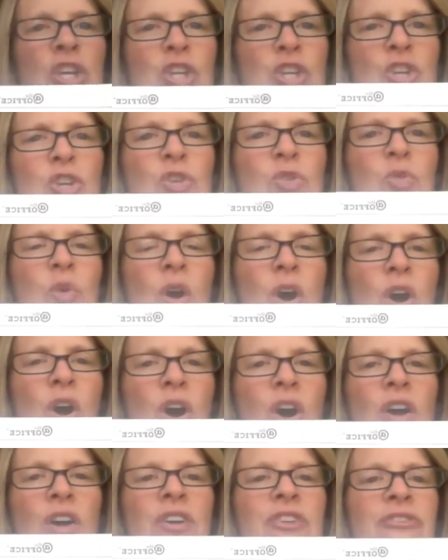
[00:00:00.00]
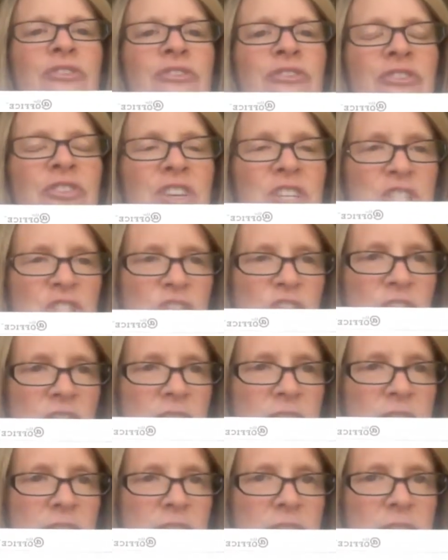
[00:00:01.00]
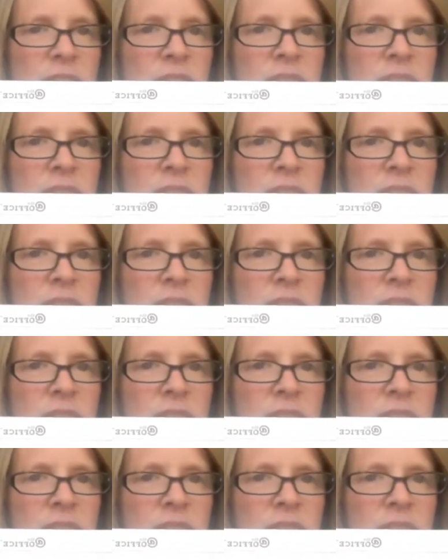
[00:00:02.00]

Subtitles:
you are efficient.